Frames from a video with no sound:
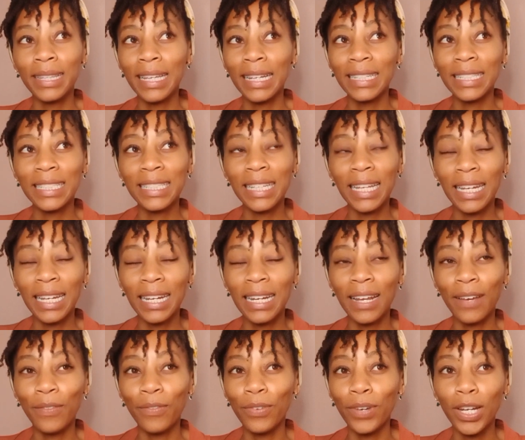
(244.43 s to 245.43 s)
that started
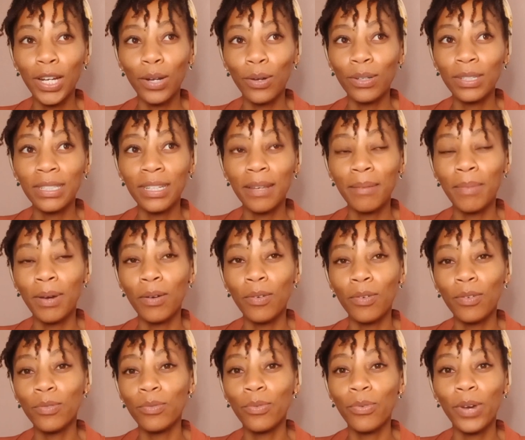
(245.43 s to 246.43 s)
a very long time ago